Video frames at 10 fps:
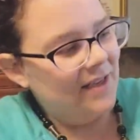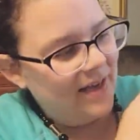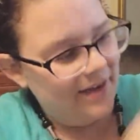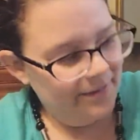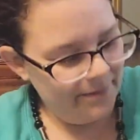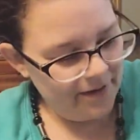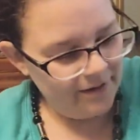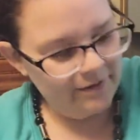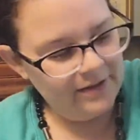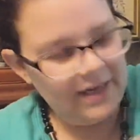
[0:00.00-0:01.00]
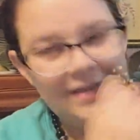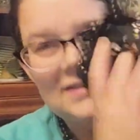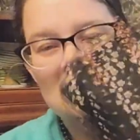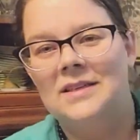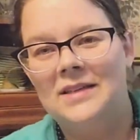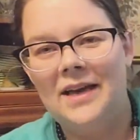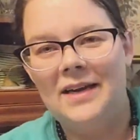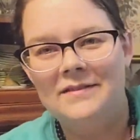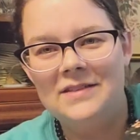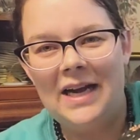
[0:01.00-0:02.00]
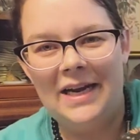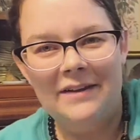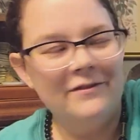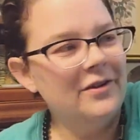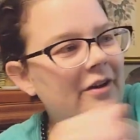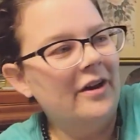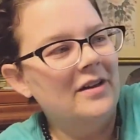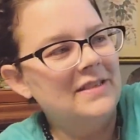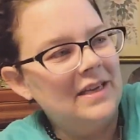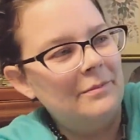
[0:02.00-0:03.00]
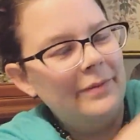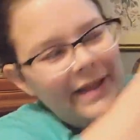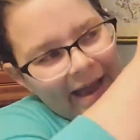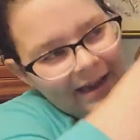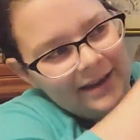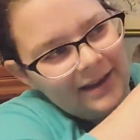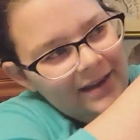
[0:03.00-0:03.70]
nice kind of tiny florals and black,